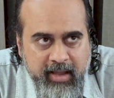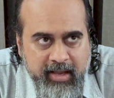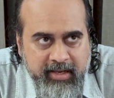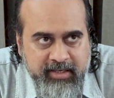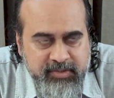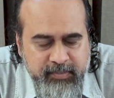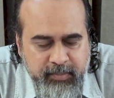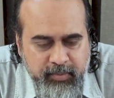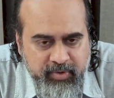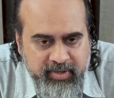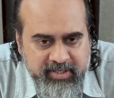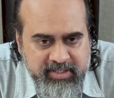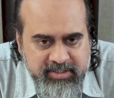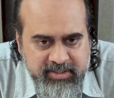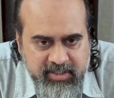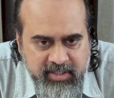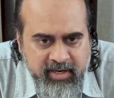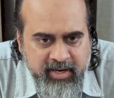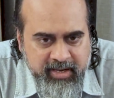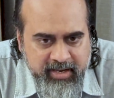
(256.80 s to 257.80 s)

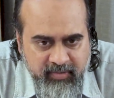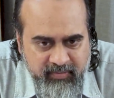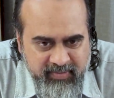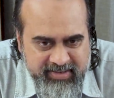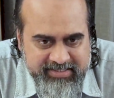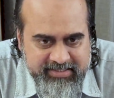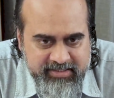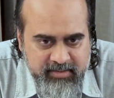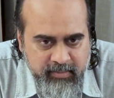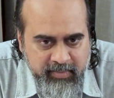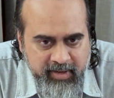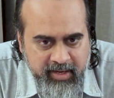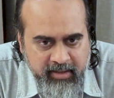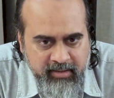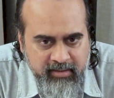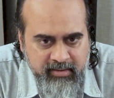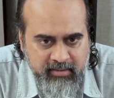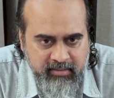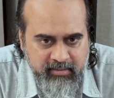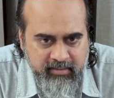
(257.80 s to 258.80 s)
exploration,
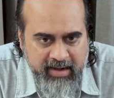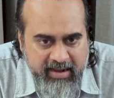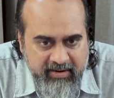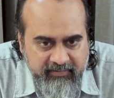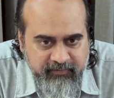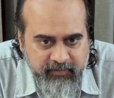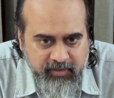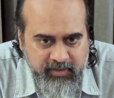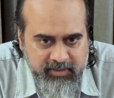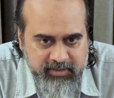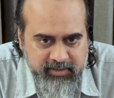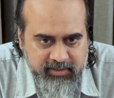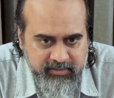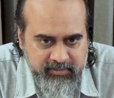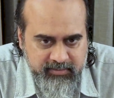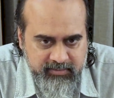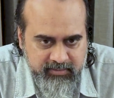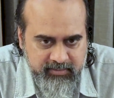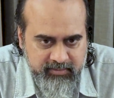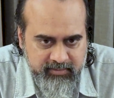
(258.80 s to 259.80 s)
investment, effort.
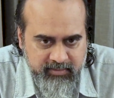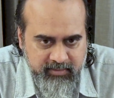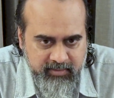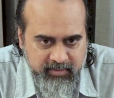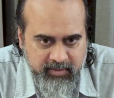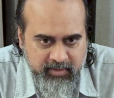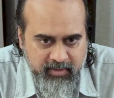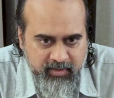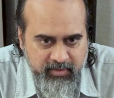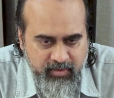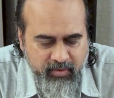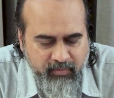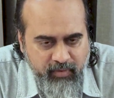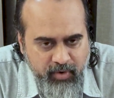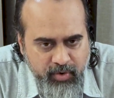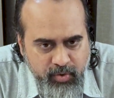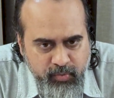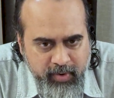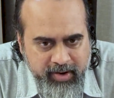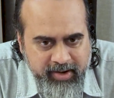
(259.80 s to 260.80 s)
Now,
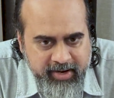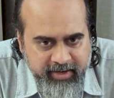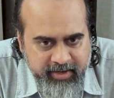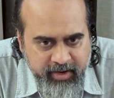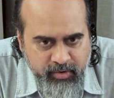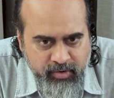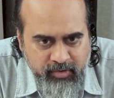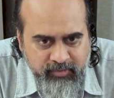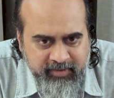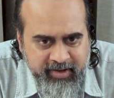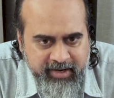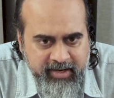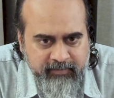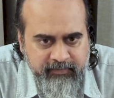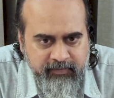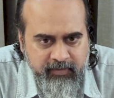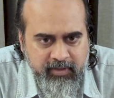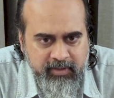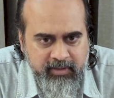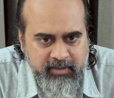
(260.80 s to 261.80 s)
what do I get out of that
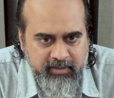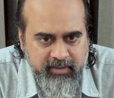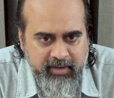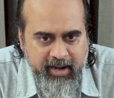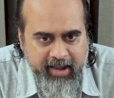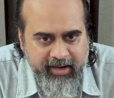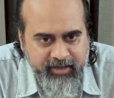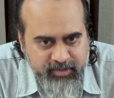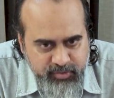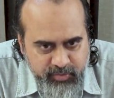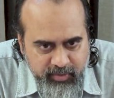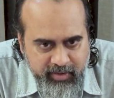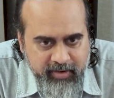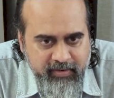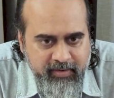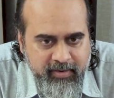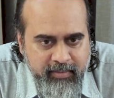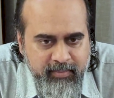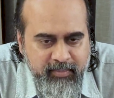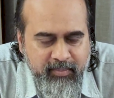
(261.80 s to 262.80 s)
effort?
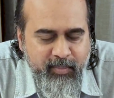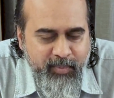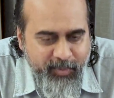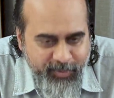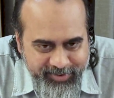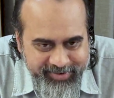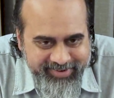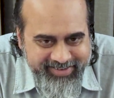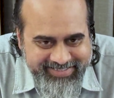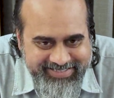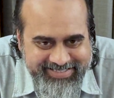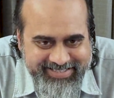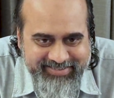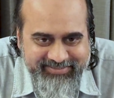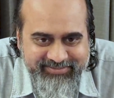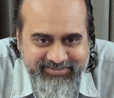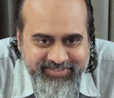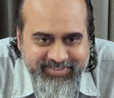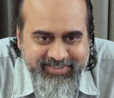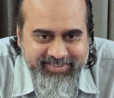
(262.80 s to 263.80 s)
Actually, more
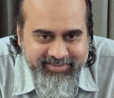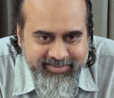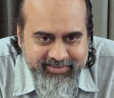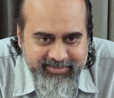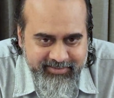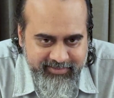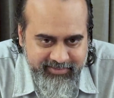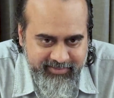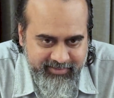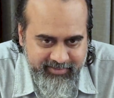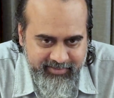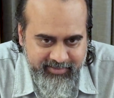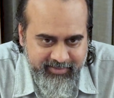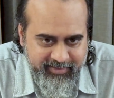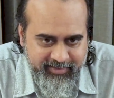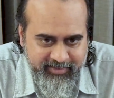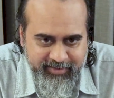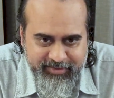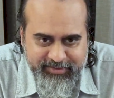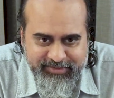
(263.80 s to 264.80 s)
discomfort.
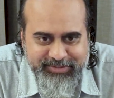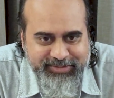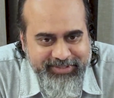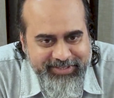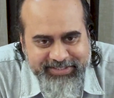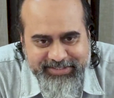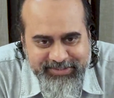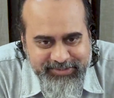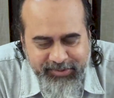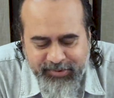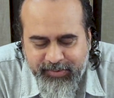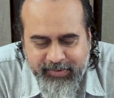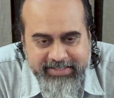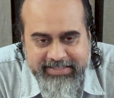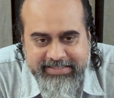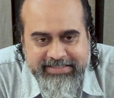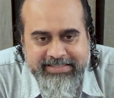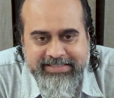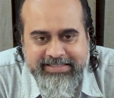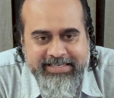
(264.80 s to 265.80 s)
So there is no
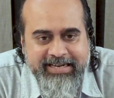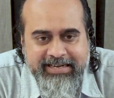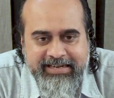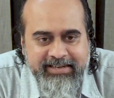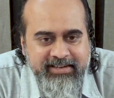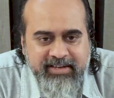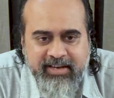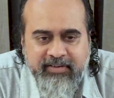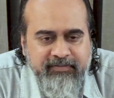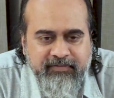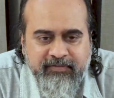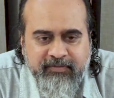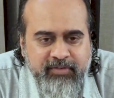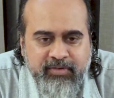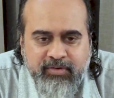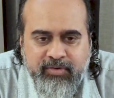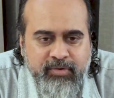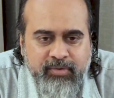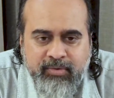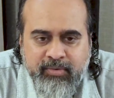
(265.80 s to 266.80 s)
incentive
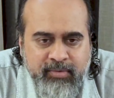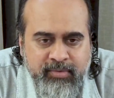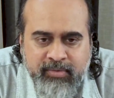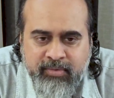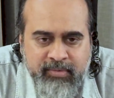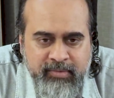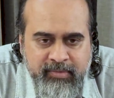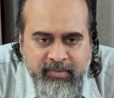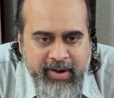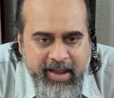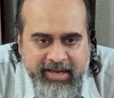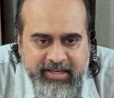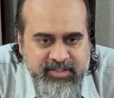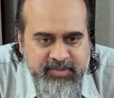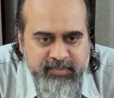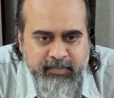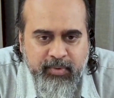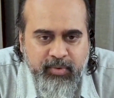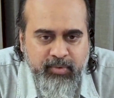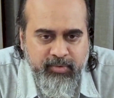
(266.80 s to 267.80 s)
to
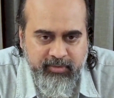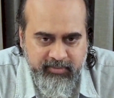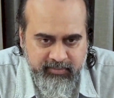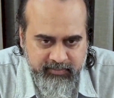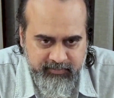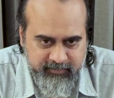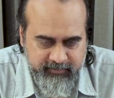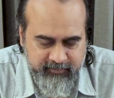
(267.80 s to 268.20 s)
explore.